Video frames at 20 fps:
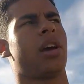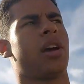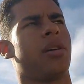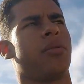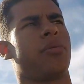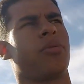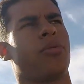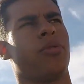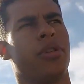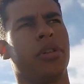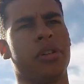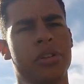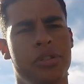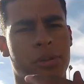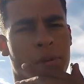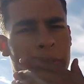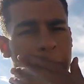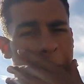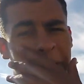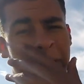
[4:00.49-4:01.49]
I'm going
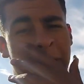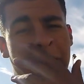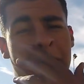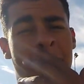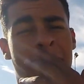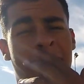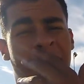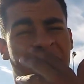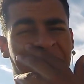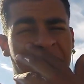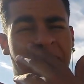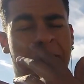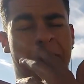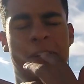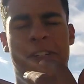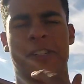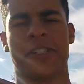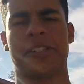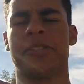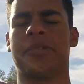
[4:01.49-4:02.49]
to mount the
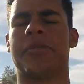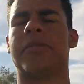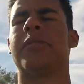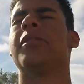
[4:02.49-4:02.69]
overfenders.